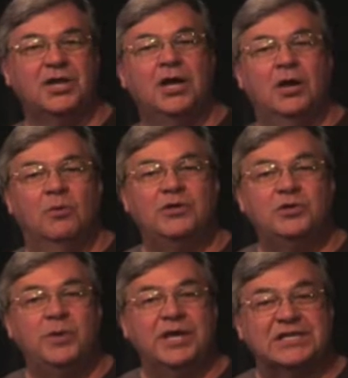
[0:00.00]
We're
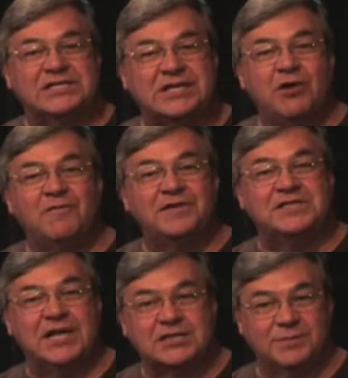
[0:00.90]
doing a self
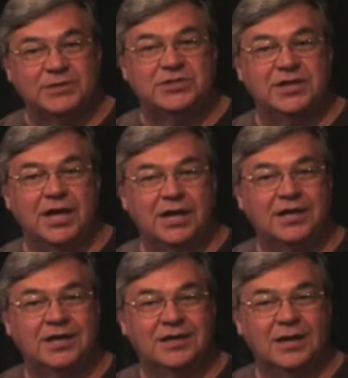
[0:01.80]
assessment today.
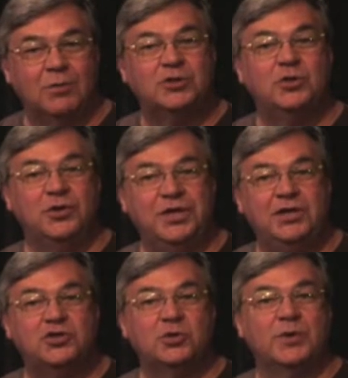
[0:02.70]
Now, what you'll need
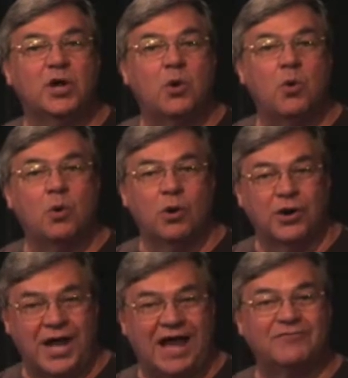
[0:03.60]
to record
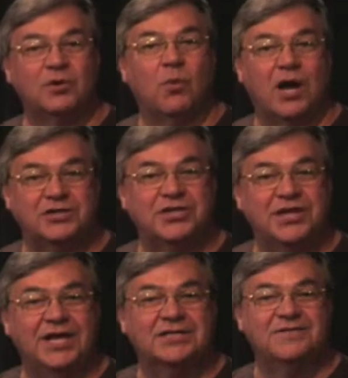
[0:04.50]
after watching the
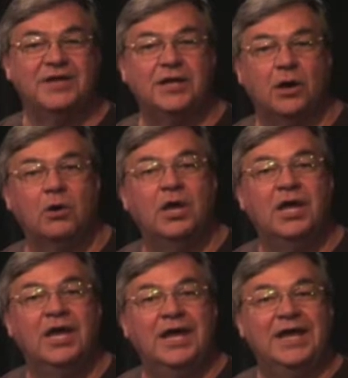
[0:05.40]
next video
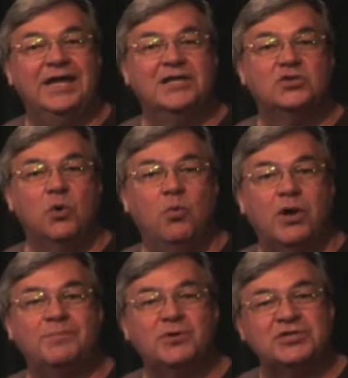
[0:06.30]
is
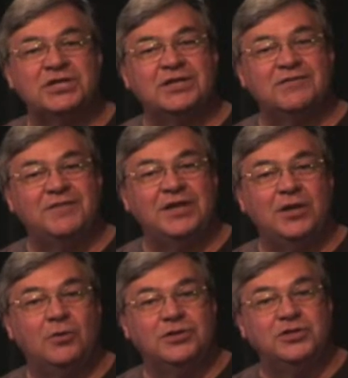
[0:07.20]
what percent of the video
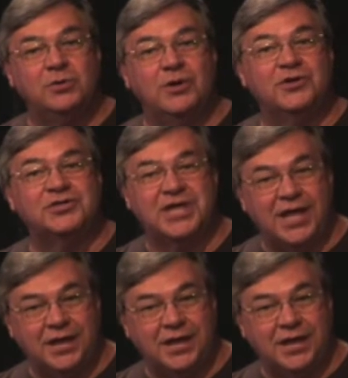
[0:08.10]
did you understand?